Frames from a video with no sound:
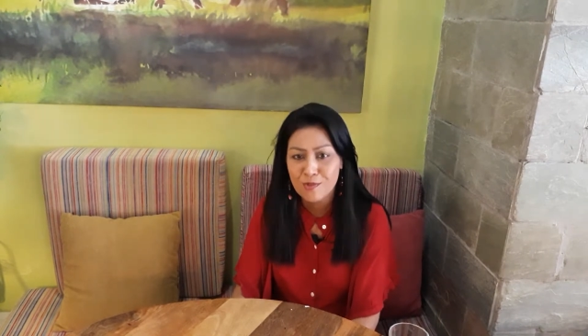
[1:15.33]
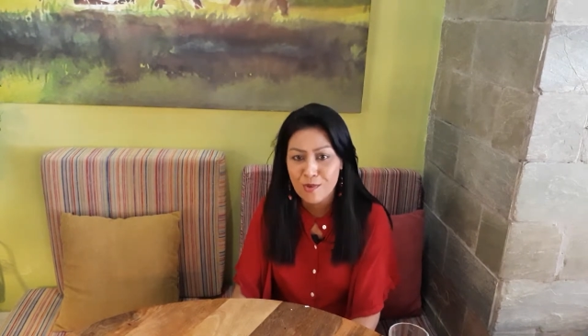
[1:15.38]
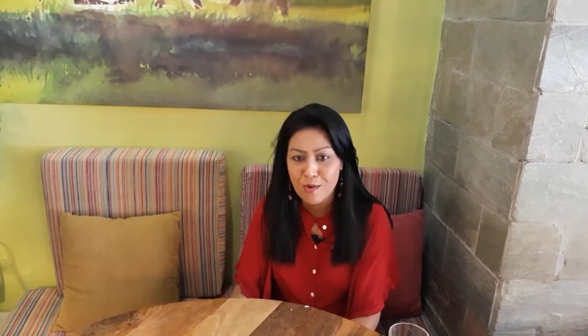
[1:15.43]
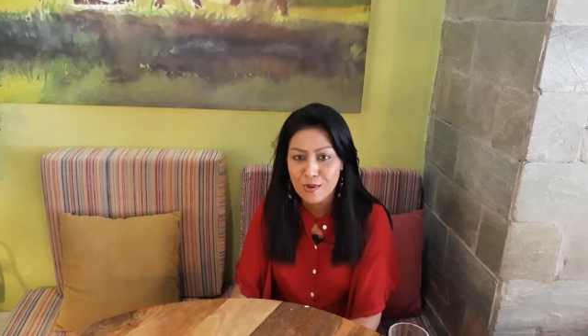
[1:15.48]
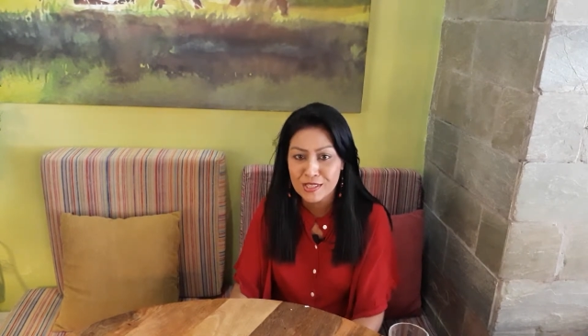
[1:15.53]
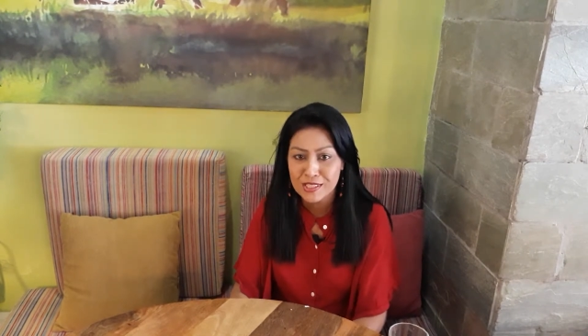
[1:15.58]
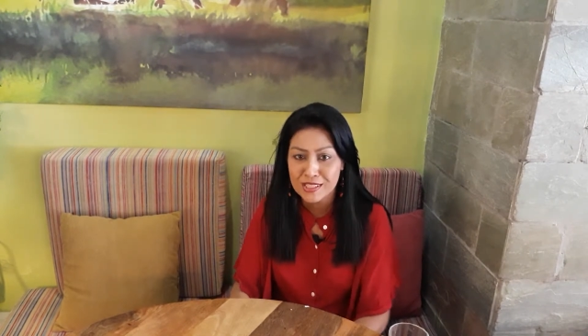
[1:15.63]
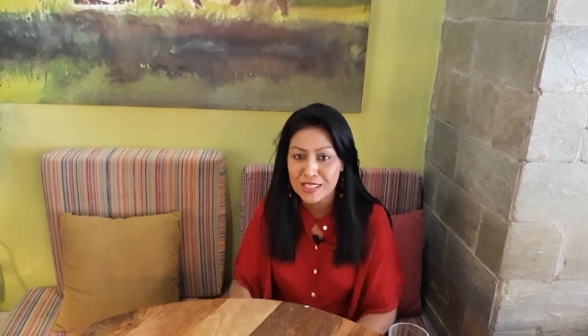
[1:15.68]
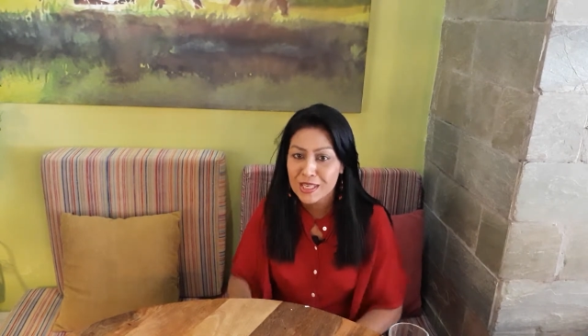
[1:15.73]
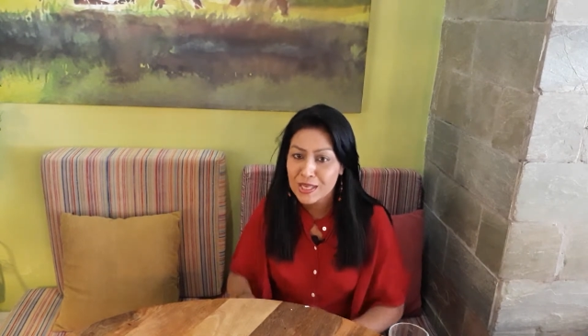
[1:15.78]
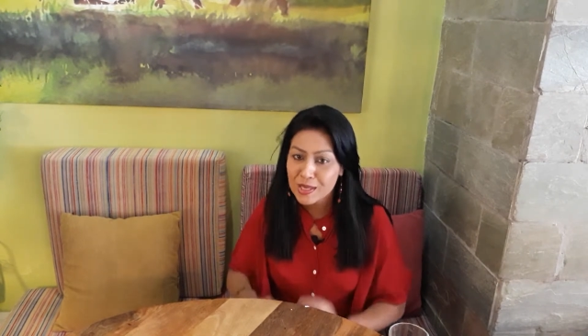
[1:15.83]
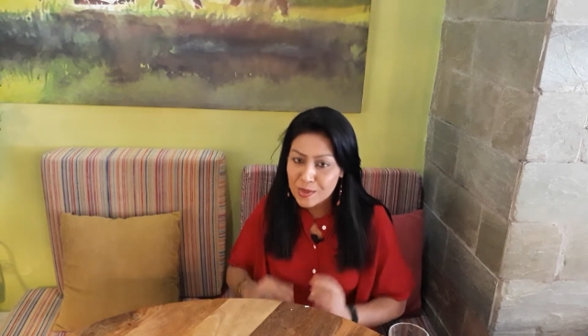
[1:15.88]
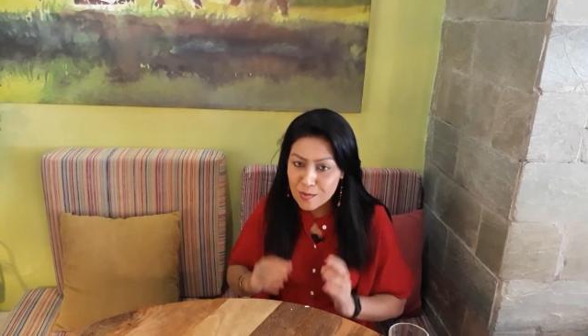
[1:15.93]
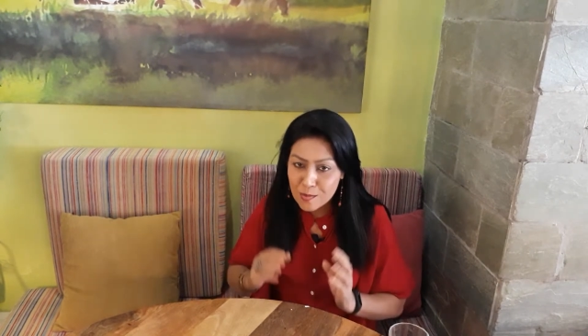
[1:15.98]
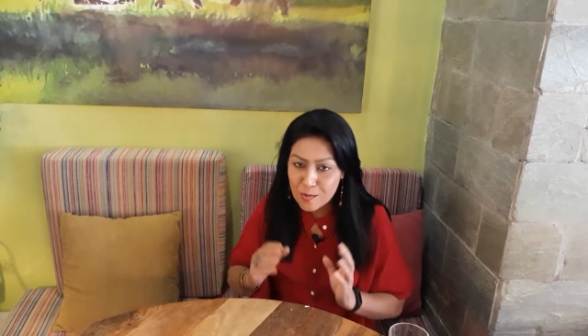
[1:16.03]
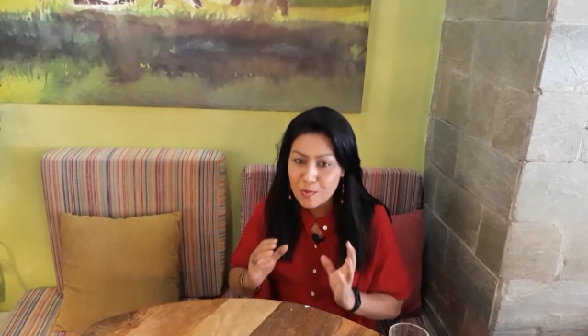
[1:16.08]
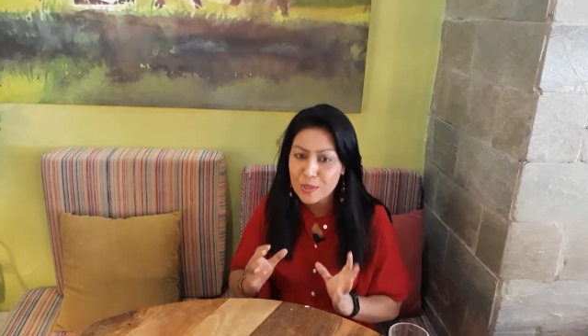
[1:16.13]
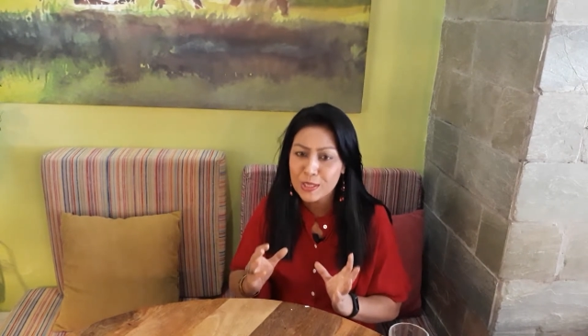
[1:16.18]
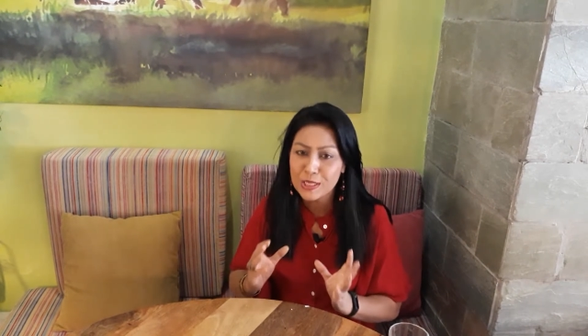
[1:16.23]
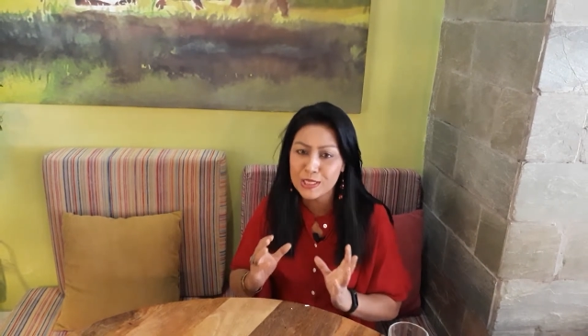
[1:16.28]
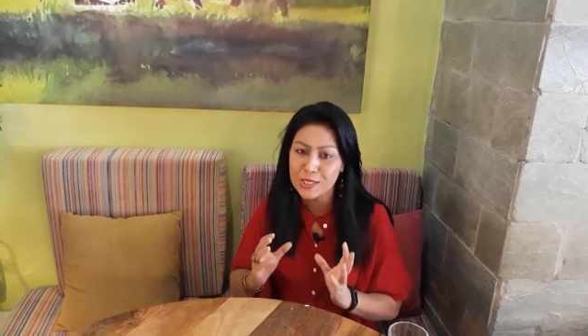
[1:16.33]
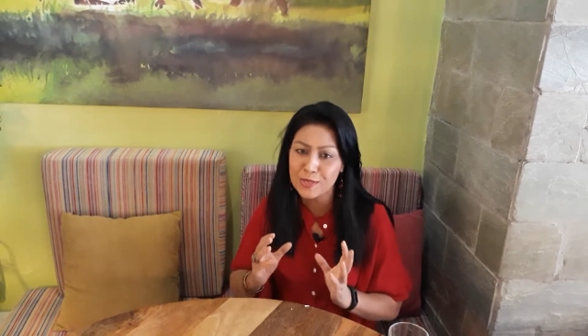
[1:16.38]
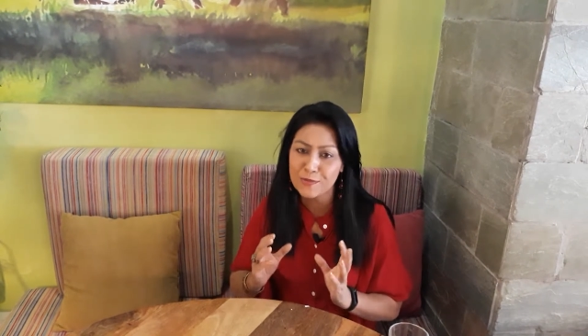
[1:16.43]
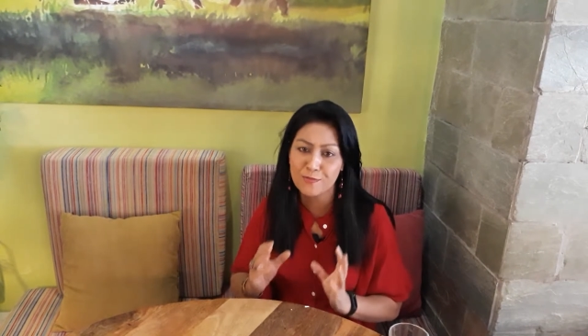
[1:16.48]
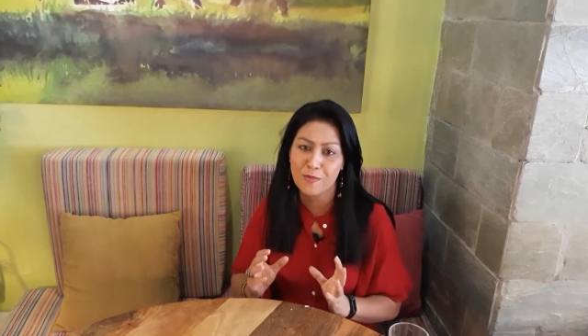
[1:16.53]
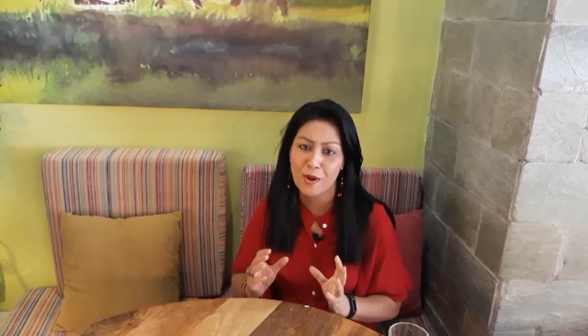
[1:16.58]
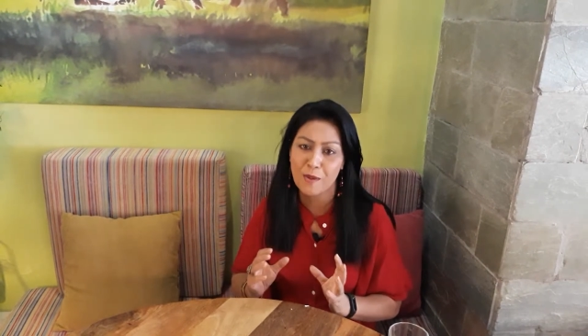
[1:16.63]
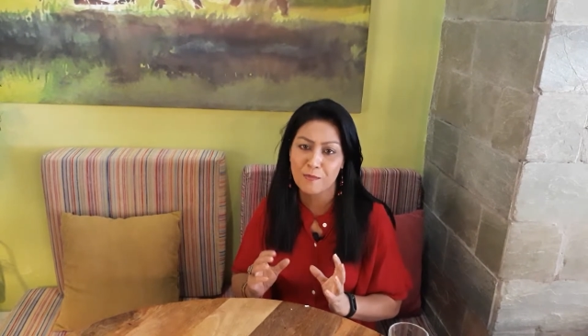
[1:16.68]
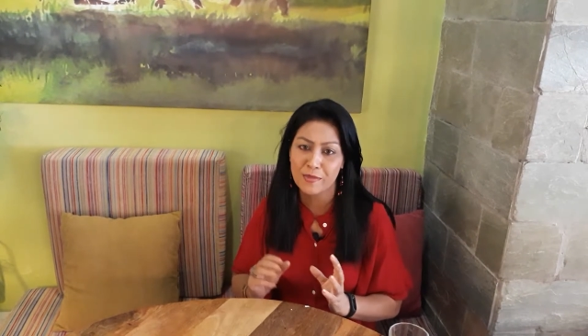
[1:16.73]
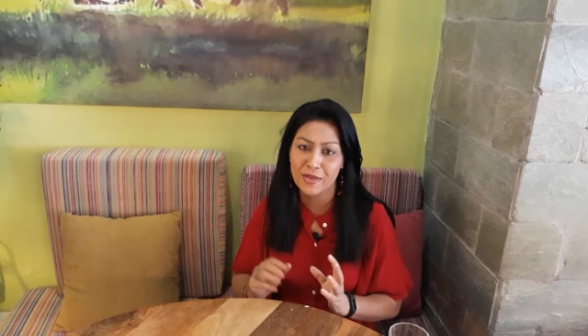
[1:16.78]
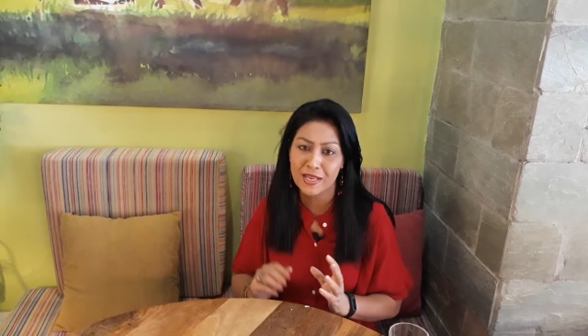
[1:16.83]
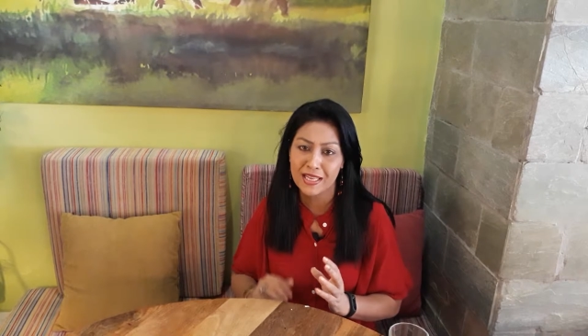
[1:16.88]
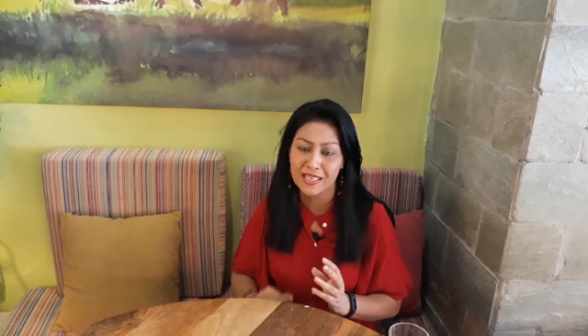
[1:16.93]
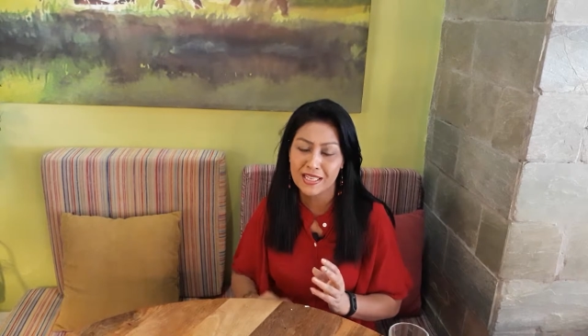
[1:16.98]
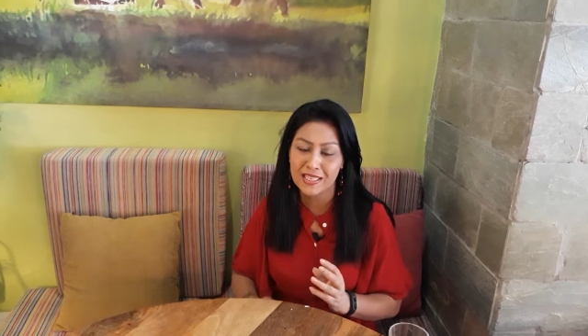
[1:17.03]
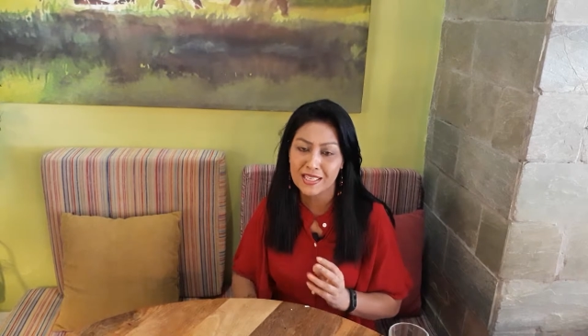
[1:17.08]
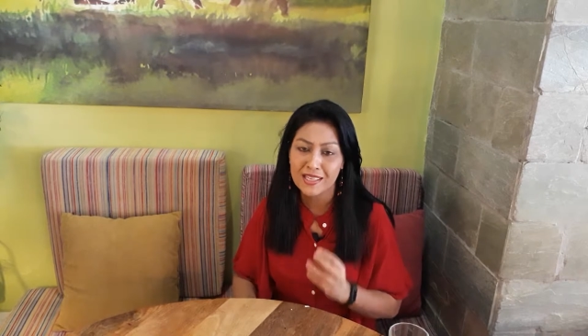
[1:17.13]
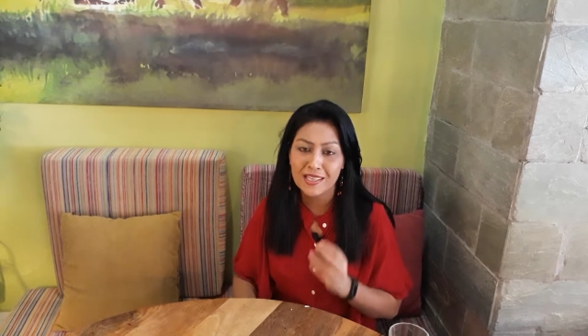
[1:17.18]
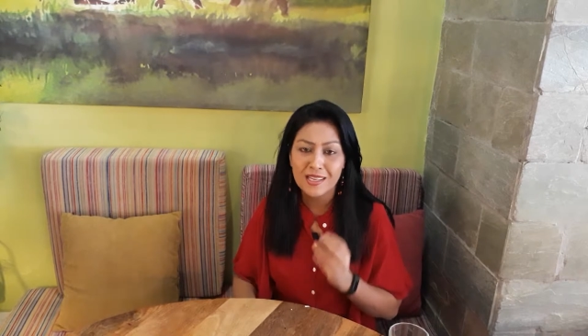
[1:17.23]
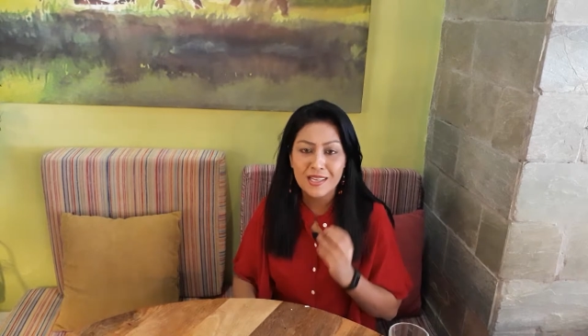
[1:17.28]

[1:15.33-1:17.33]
course, oodles of pumpkin